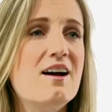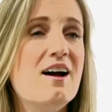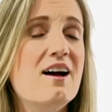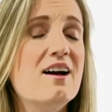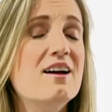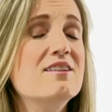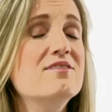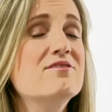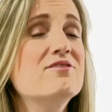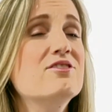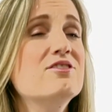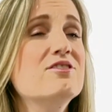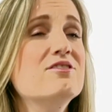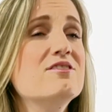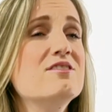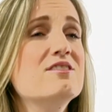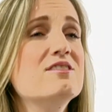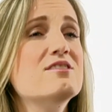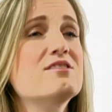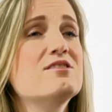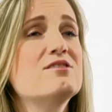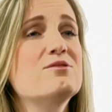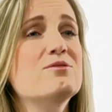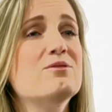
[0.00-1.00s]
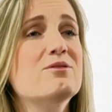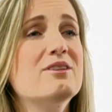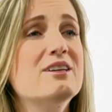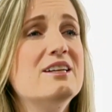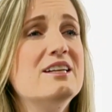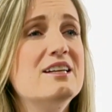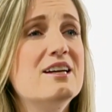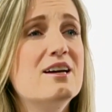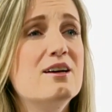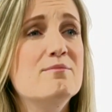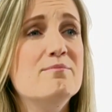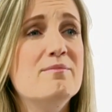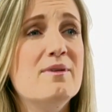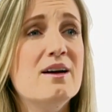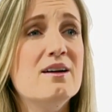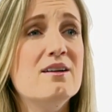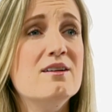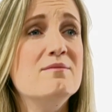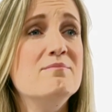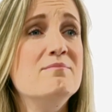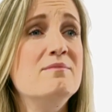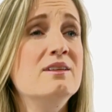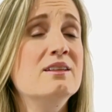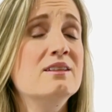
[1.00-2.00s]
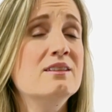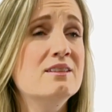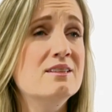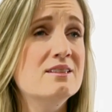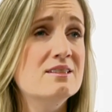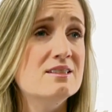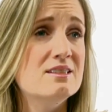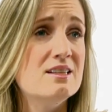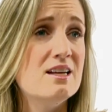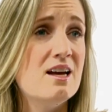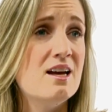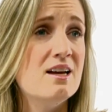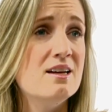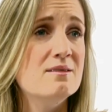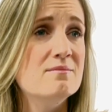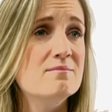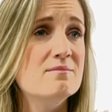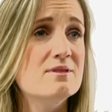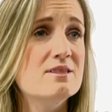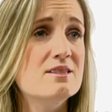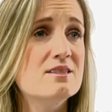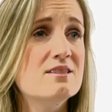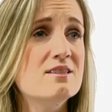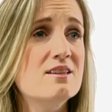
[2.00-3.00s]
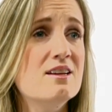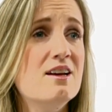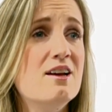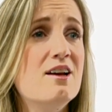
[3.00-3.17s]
I've heard this story about 1,000,000 times.